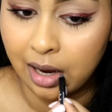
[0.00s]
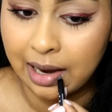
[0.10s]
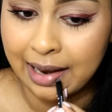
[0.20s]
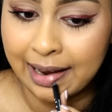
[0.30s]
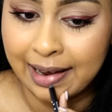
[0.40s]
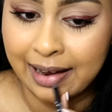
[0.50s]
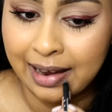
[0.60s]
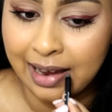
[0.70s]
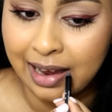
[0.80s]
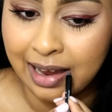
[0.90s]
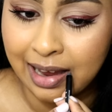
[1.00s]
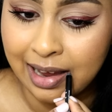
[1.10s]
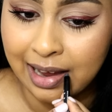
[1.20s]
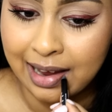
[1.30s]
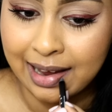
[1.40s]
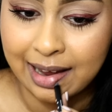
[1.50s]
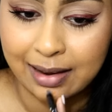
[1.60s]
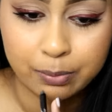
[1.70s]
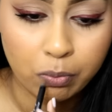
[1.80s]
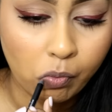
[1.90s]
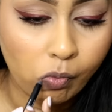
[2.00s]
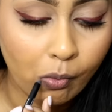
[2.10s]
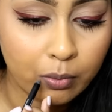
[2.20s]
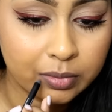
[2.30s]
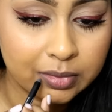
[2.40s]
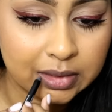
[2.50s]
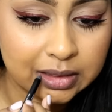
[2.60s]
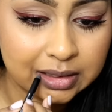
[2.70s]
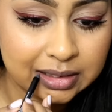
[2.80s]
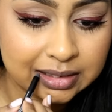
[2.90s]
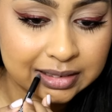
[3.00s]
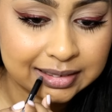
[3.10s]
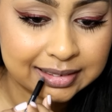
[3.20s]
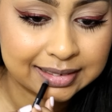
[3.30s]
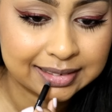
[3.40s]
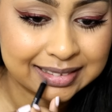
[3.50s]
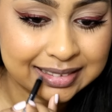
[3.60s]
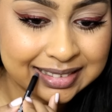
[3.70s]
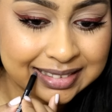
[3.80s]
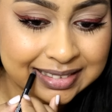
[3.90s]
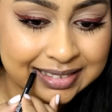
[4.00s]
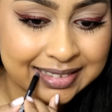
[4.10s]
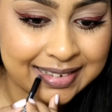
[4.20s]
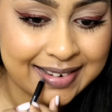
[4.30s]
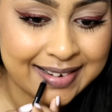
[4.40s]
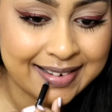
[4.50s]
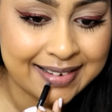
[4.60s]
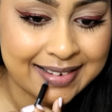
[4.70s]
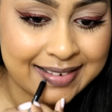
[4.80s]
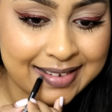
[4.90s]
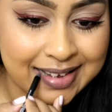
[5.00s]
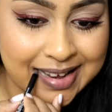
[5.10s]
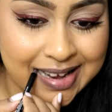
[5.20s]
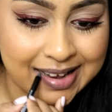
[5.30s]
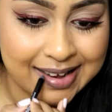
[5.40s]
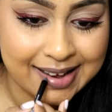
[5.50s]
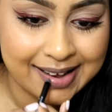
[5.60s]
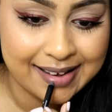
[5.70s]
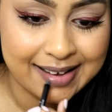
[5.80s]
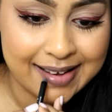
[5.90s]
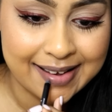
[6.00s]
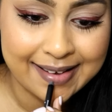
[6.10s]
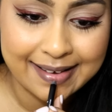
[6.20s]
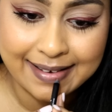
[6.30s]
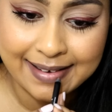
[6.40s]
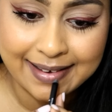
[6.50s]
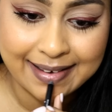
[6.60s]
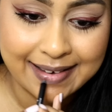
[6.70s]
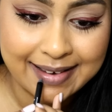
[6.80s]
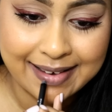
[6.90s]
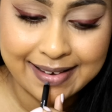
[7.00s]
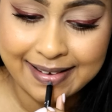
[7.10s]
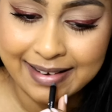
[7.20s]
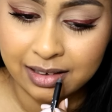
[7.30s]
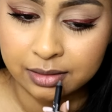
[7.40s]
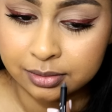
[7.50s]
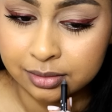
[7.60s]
(no one is talking)